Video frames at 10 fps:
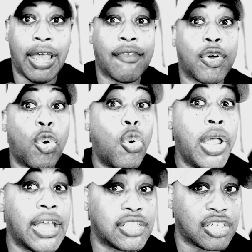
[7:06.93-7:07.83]
have
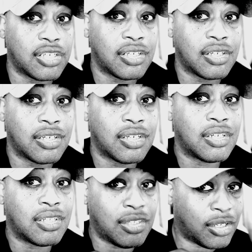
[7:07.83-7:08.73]
quit.
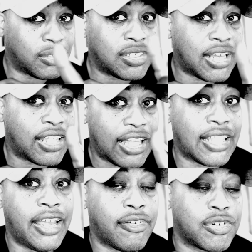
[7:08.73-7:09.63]
Notice how that
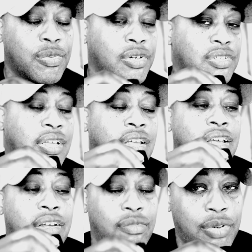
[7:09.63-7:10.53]
language works.
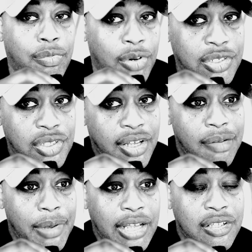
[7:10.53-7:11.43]
We want you to
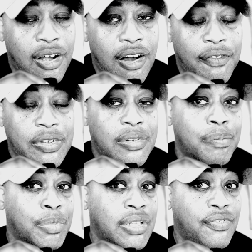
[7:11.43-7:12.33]
come back to the office,
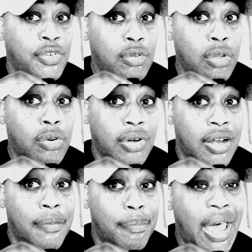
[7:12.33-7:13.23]
but if you don't
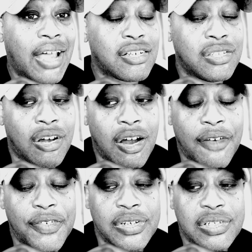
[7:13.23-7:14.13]
come back to the
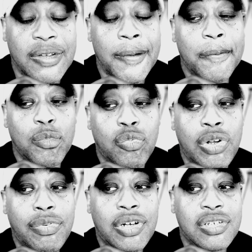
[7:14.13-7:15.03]
office,
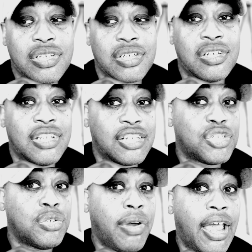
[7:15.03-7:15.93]
we would consider
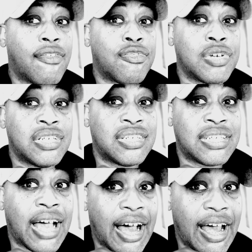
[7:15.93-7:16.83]
that you have
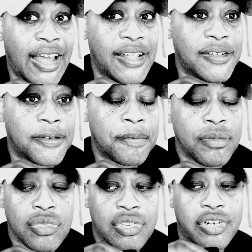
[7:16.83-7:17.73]
resigned.
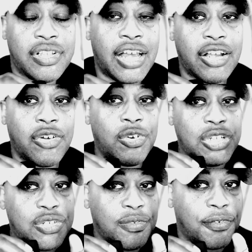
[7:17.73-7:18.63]
They're not
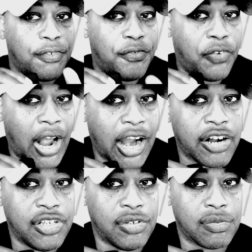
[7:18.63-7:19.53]
going to
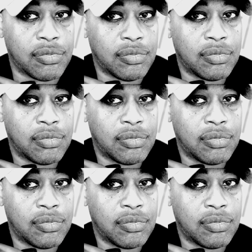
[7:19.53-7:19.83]
fire you.